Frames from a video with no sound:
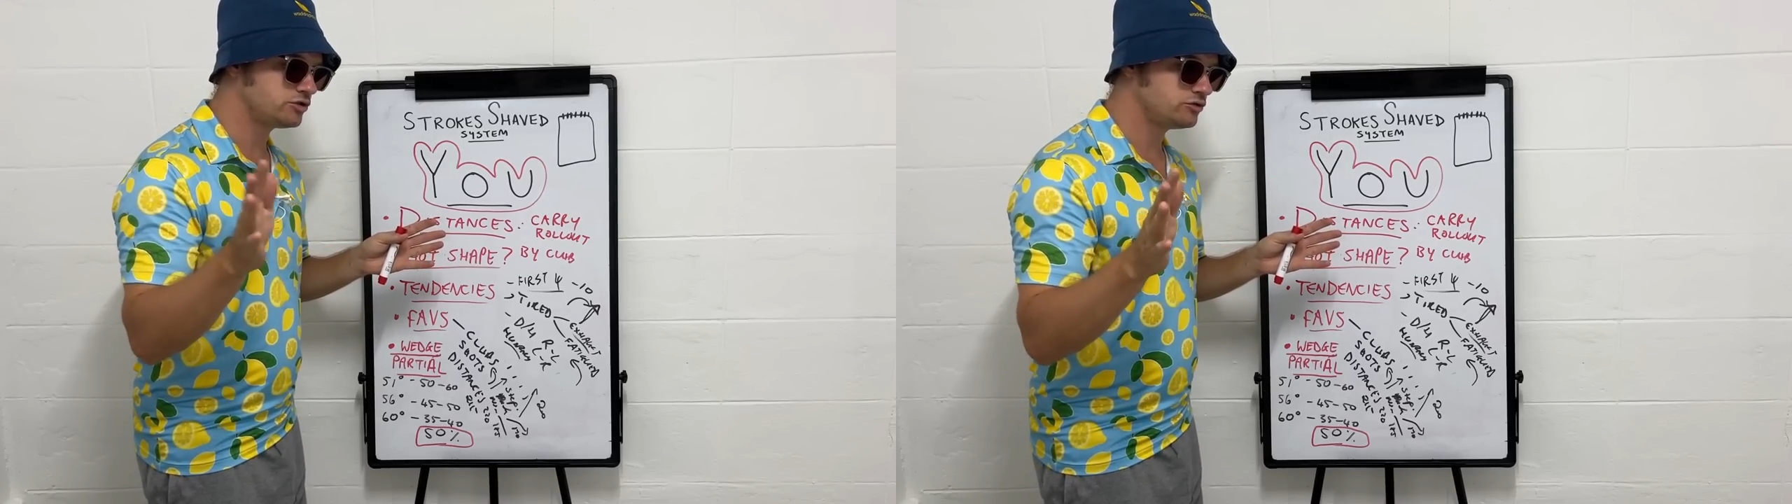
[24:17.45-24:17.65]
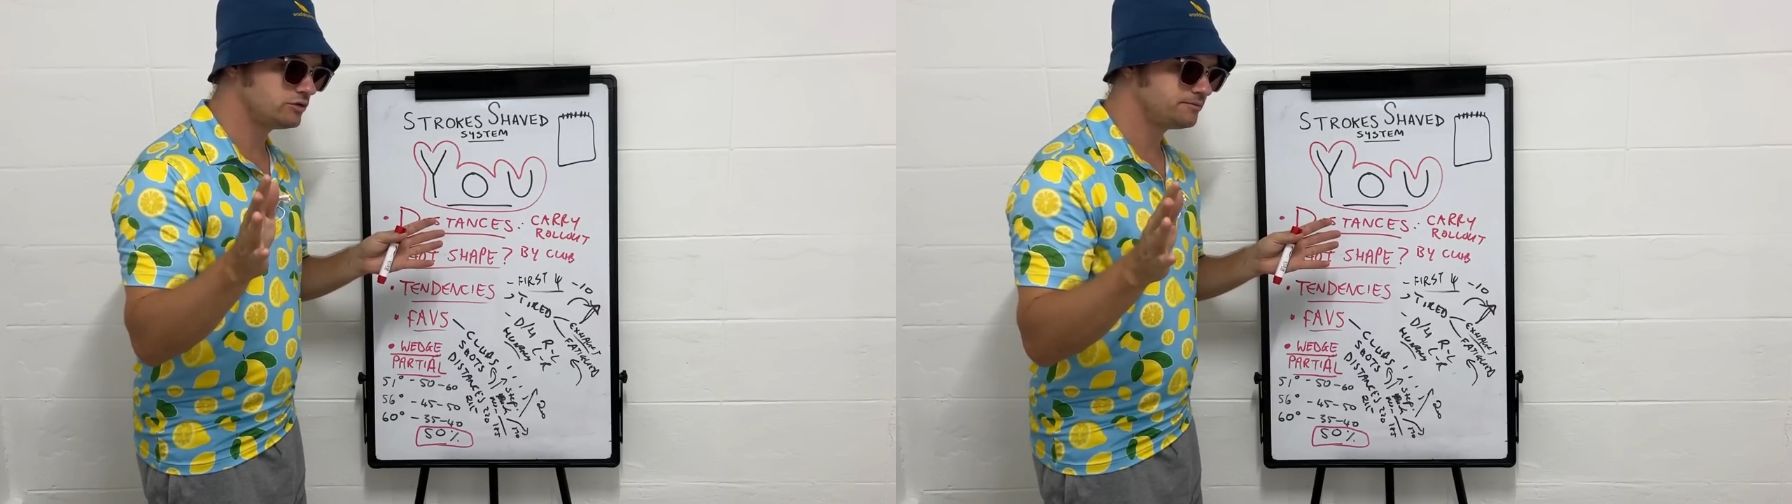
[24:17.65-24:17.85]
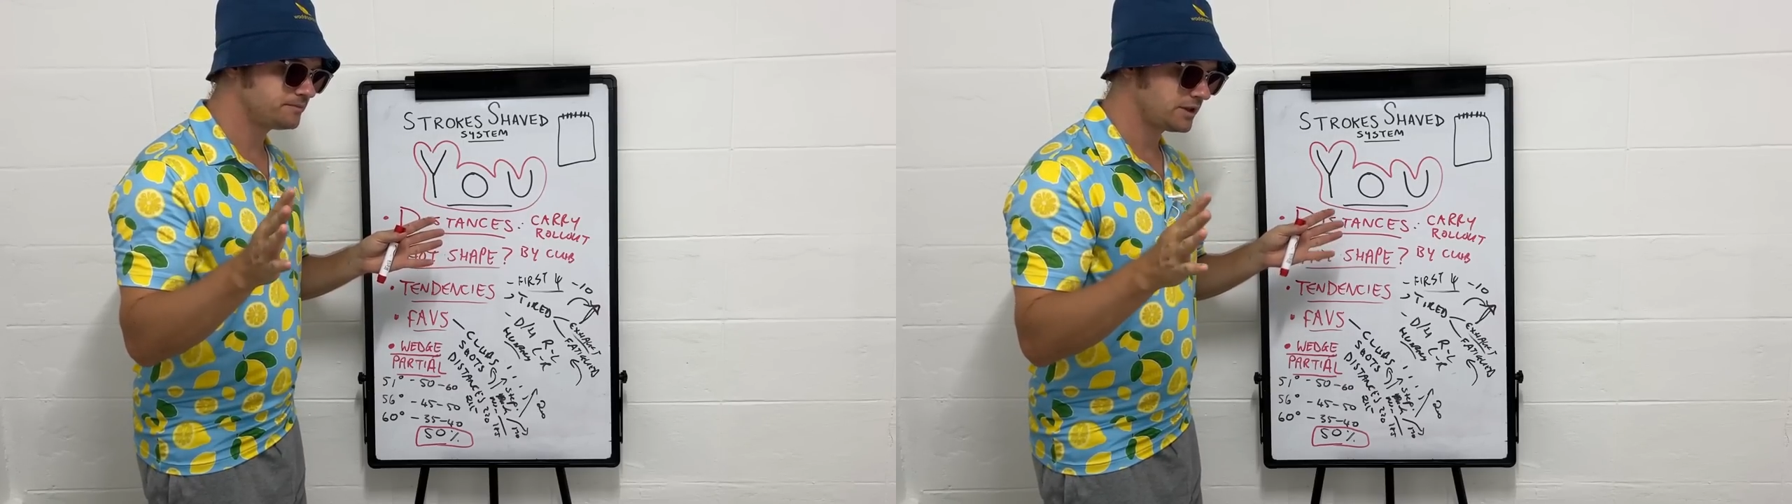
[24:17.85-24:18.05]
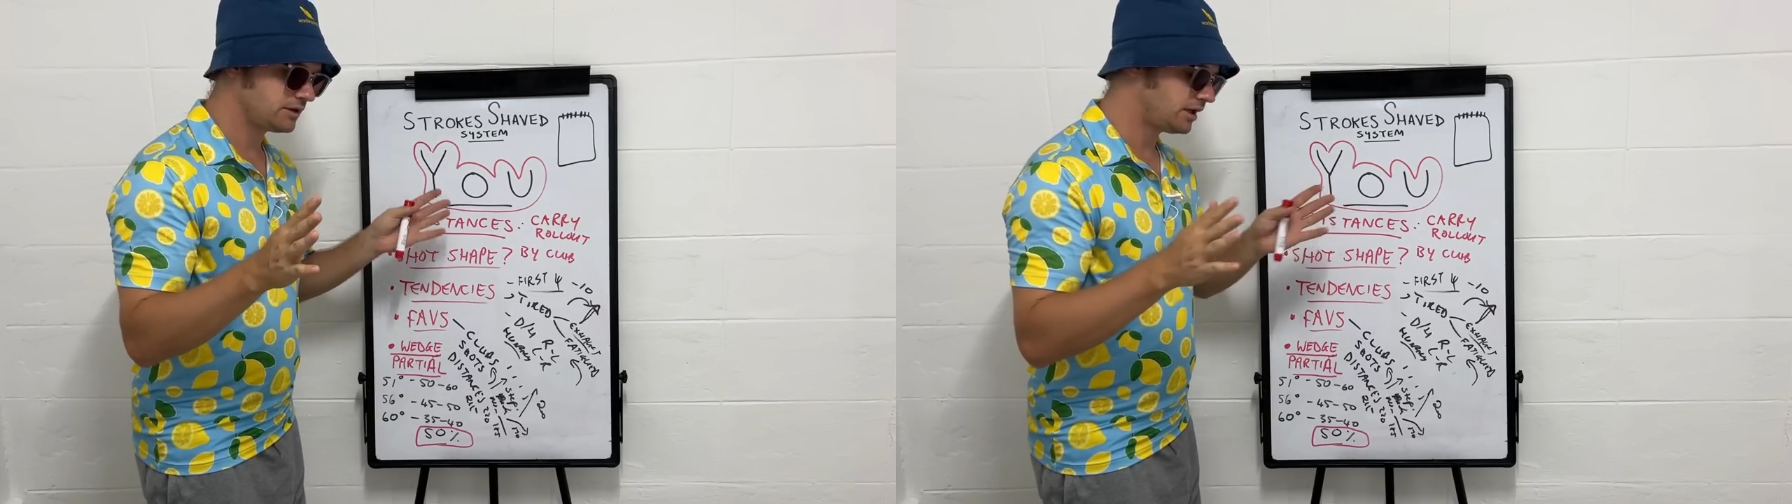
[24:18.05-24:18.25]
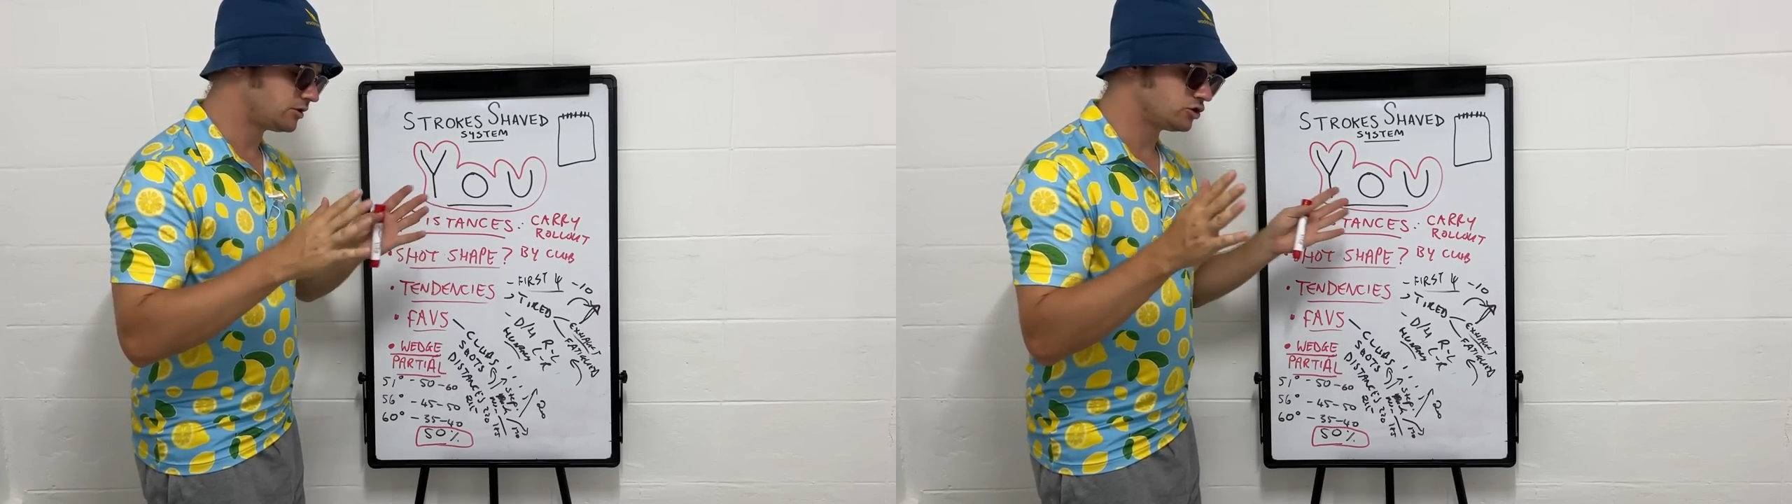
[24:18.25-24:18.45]
two,
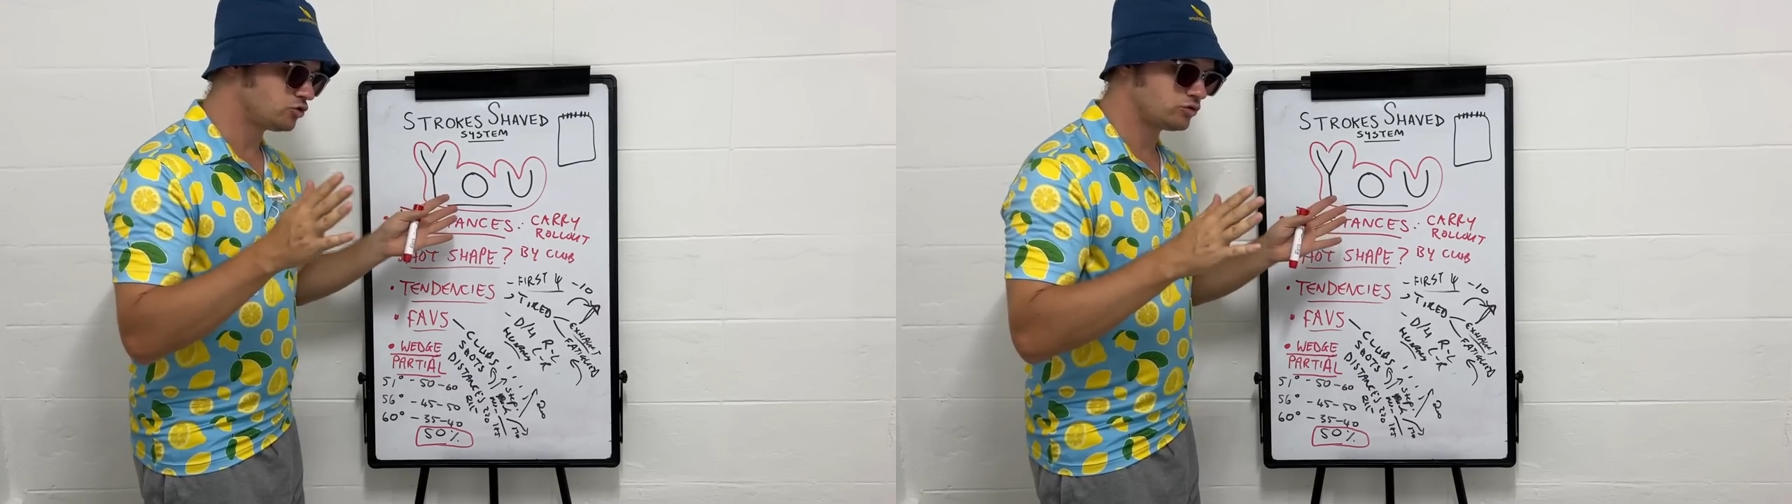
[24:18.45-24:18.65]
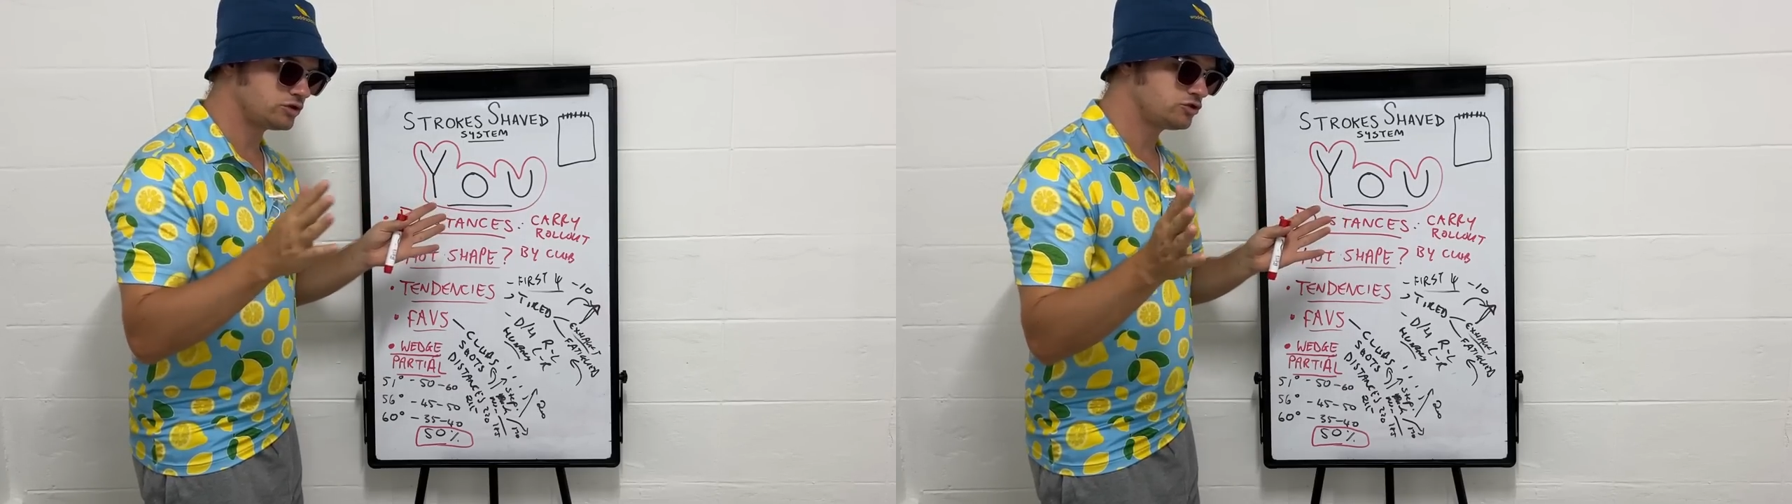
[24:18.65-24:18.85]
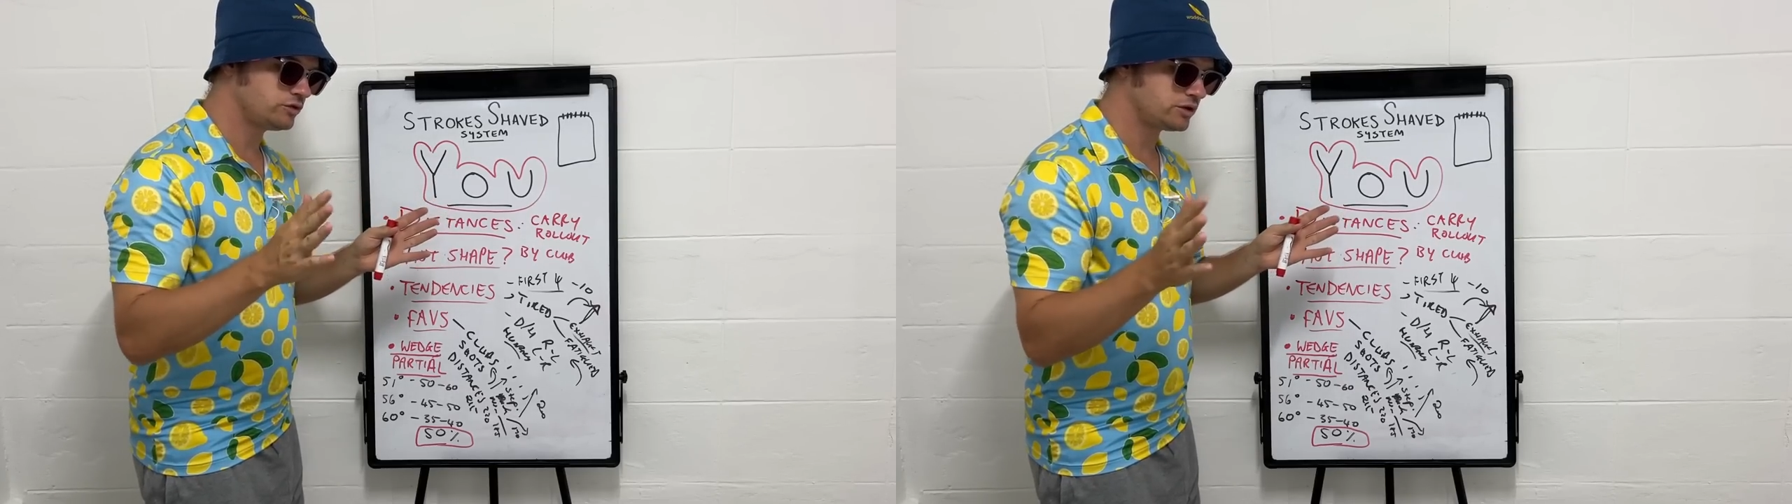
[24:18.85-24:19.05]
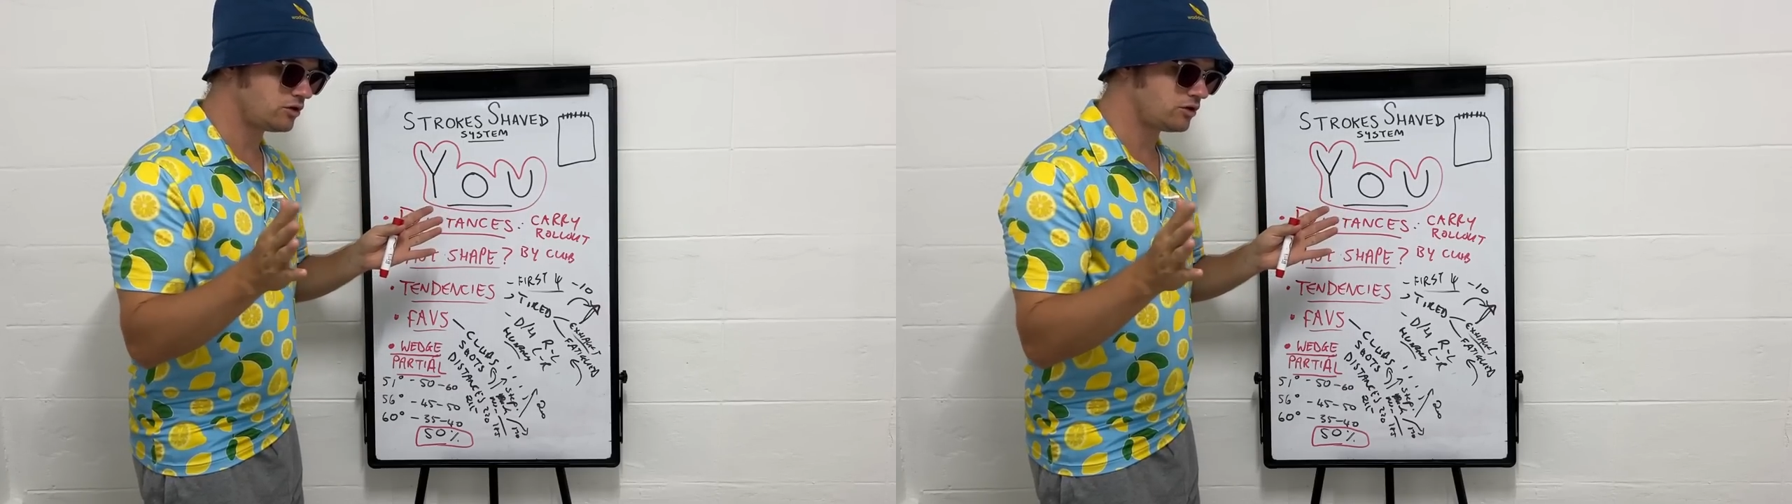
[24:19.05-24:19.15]
like the shortest two and the